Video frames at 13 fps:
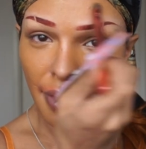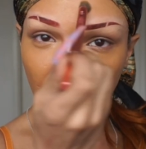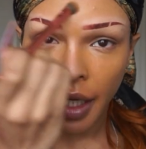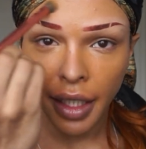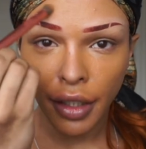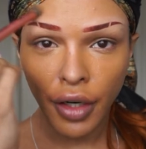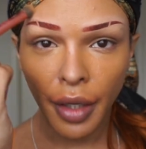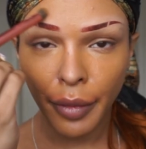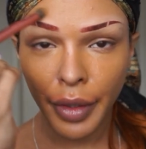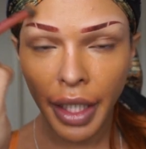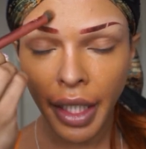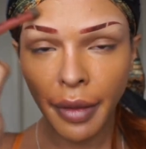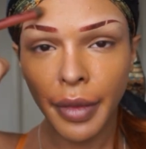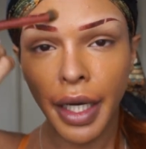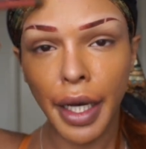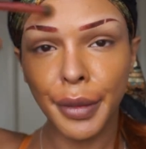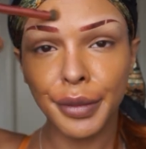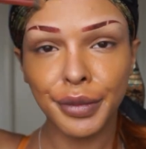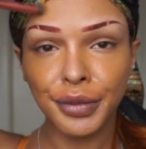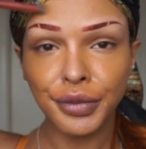kind of crumbling,
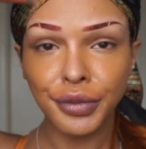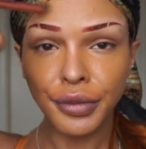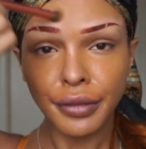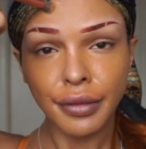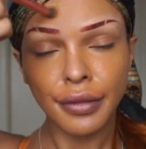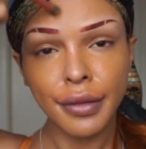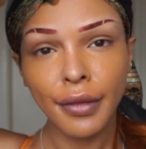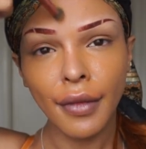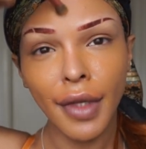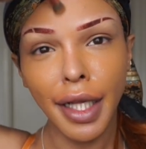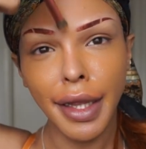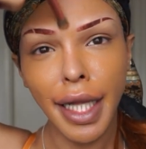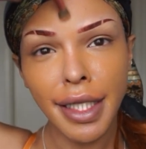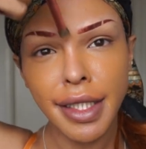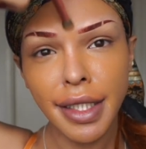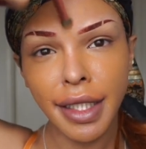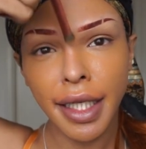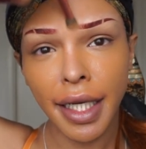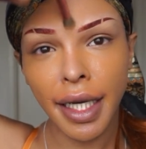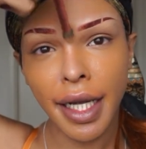but that's
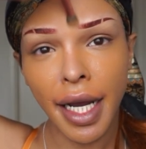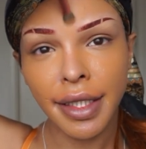the gig.